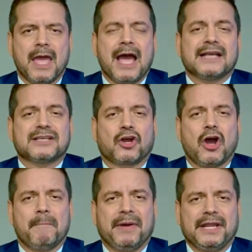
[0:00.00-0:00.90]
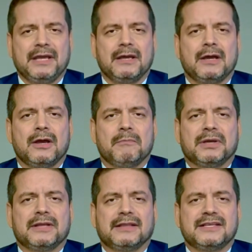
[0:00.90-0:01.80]
as a company,
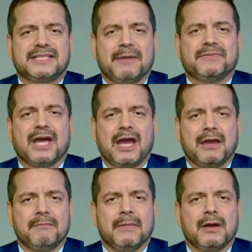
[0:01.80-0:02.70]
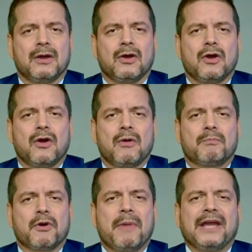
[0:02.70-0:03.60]
but at the same time,
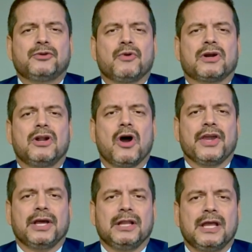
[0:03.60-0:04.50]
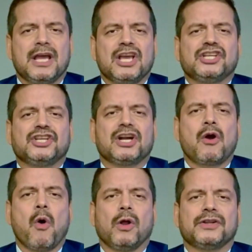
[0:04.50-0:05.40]
provide to our loyal
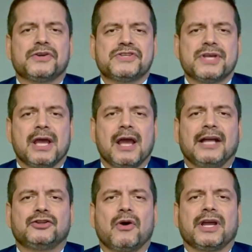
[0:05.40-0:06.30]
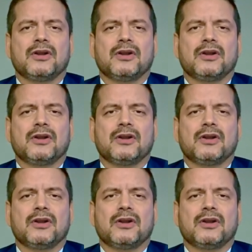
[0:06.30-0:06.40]
shareholders and token